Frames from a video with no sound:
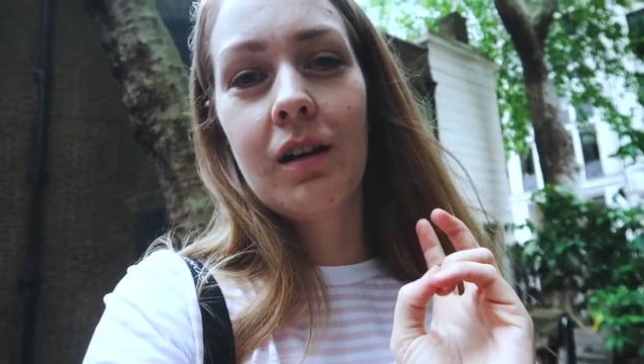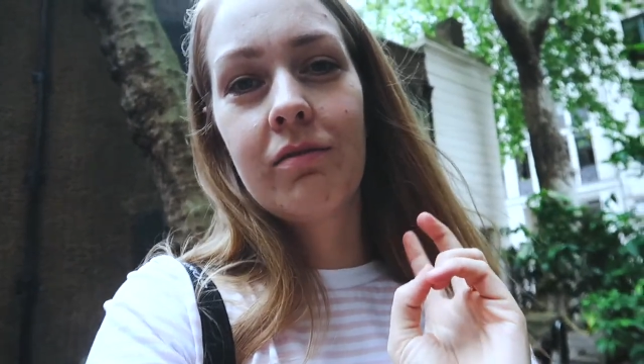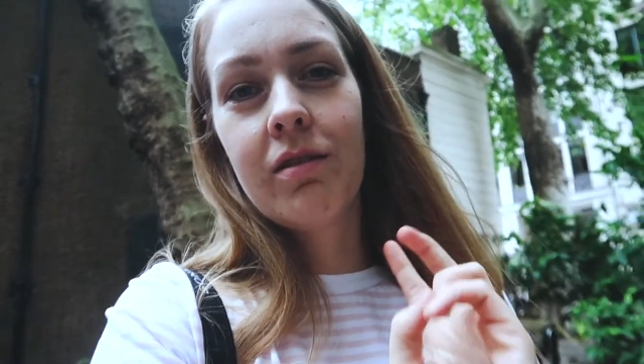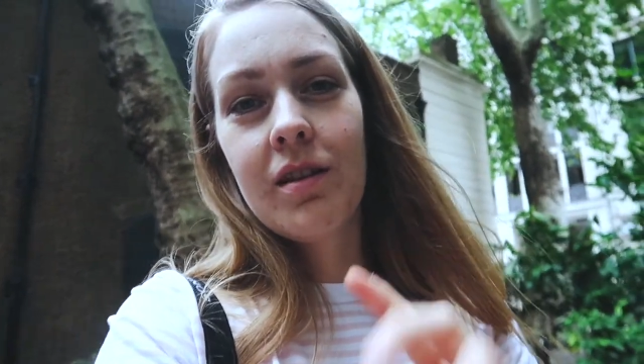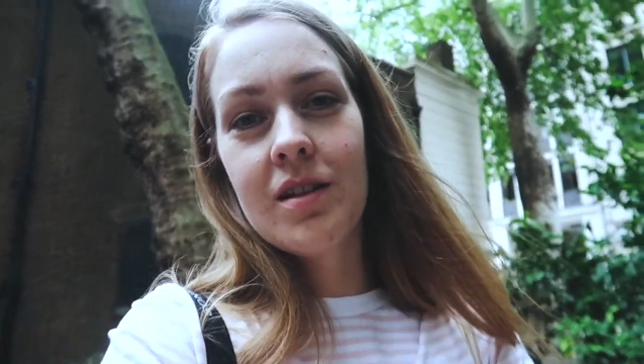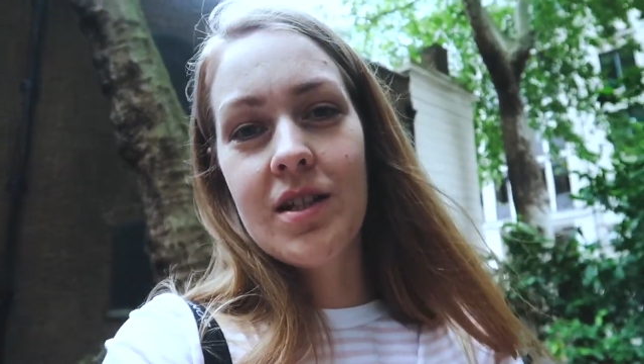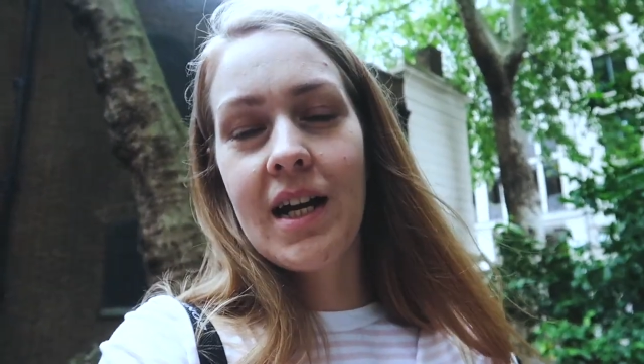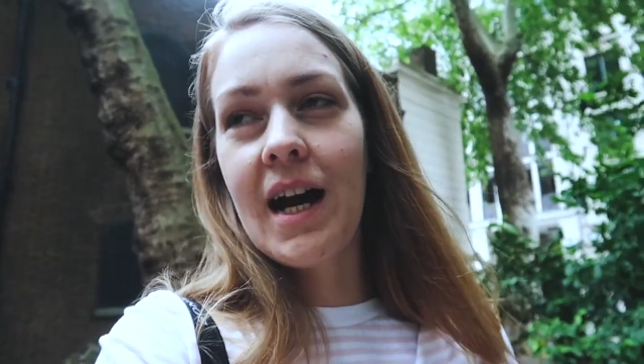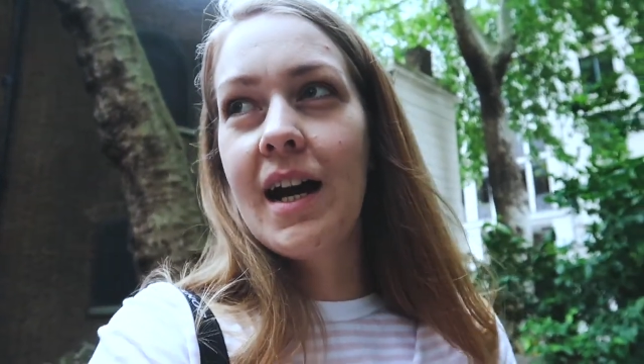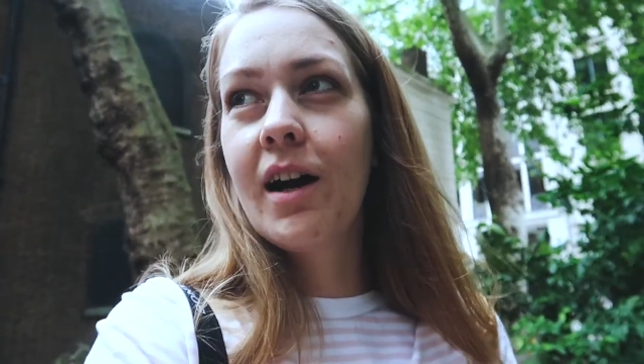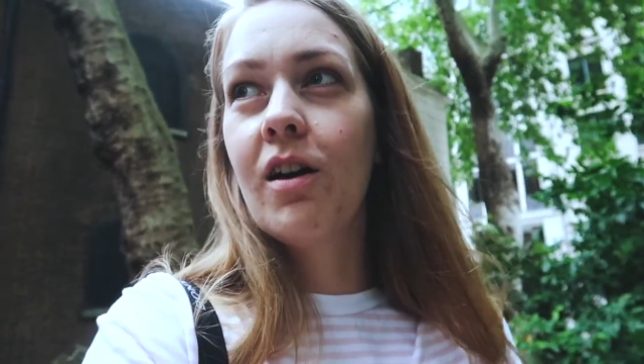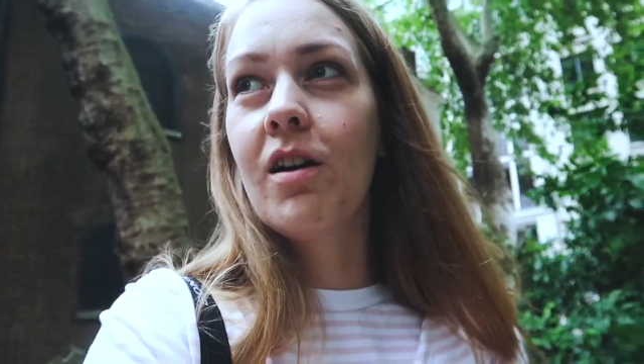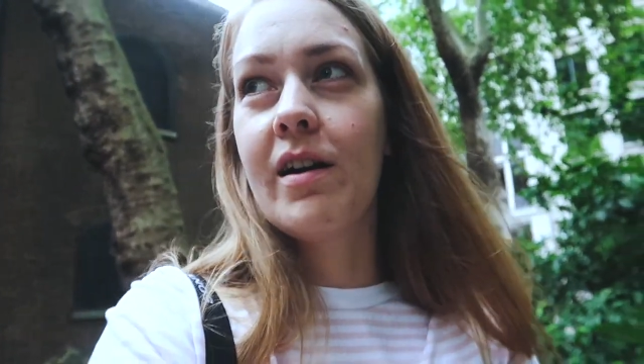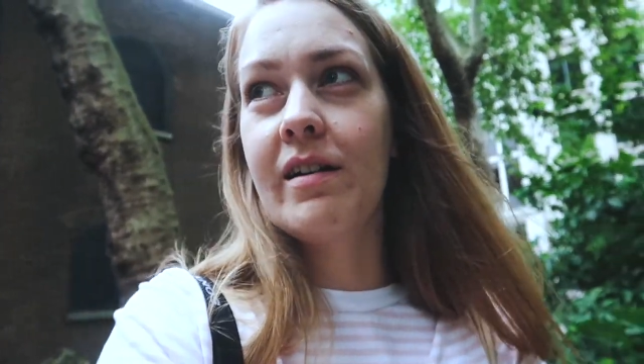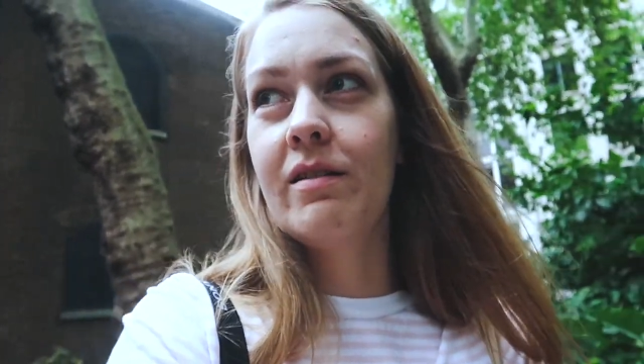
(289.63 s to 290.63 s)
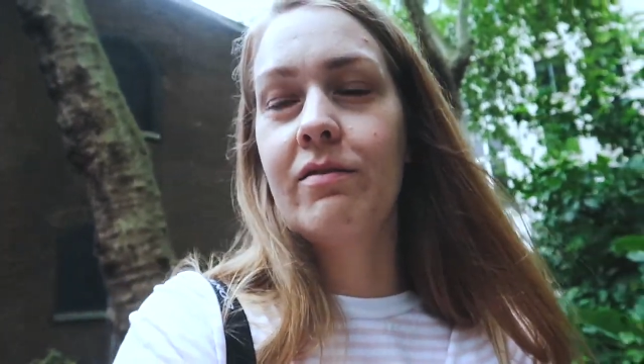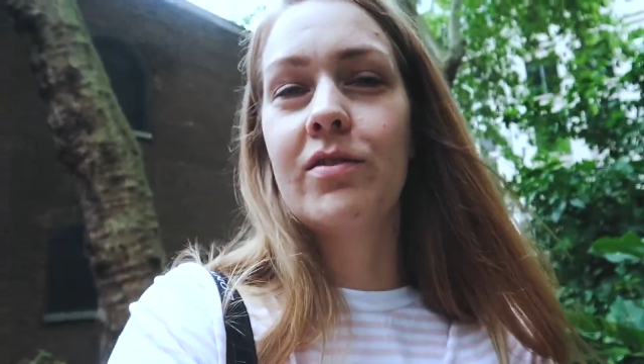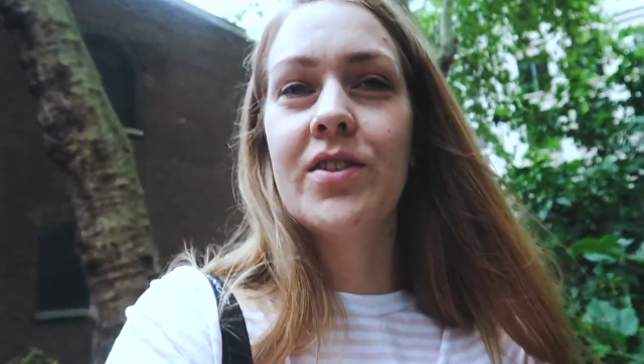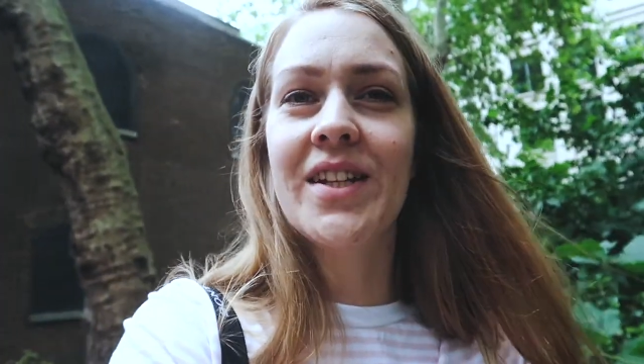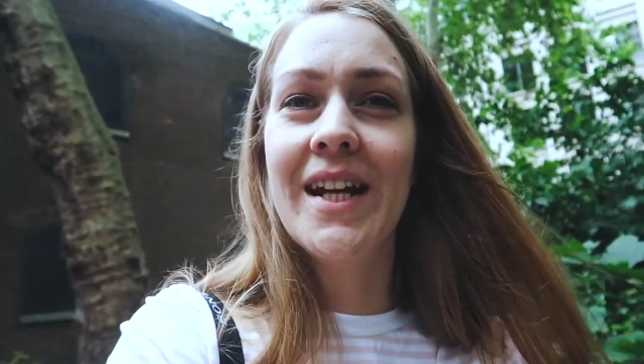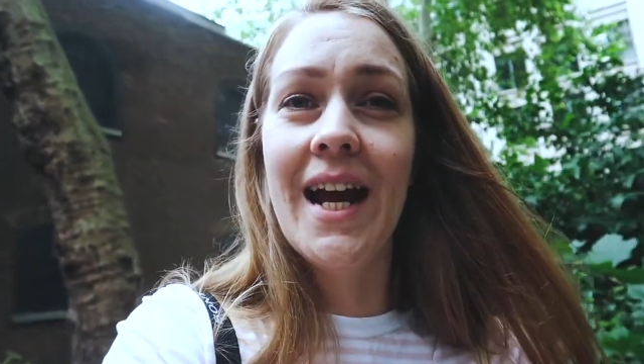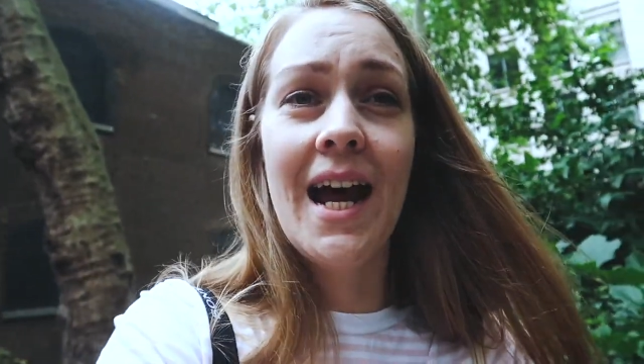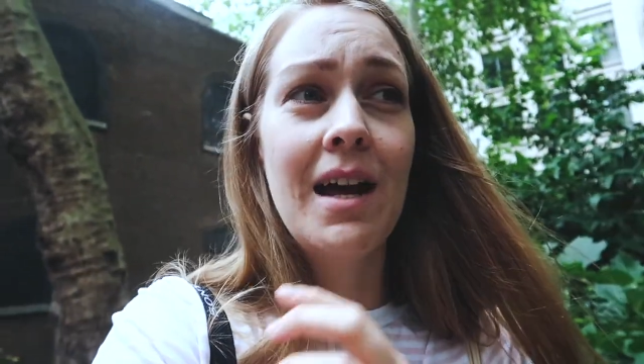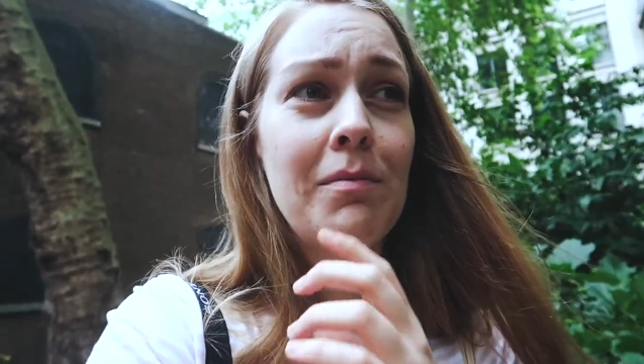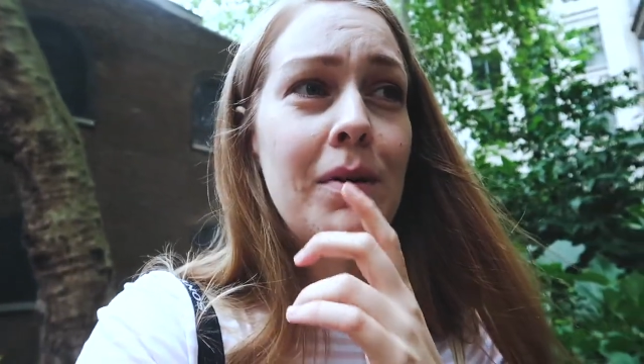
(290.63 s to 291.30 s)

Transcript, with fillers: for the Sky Garden for today,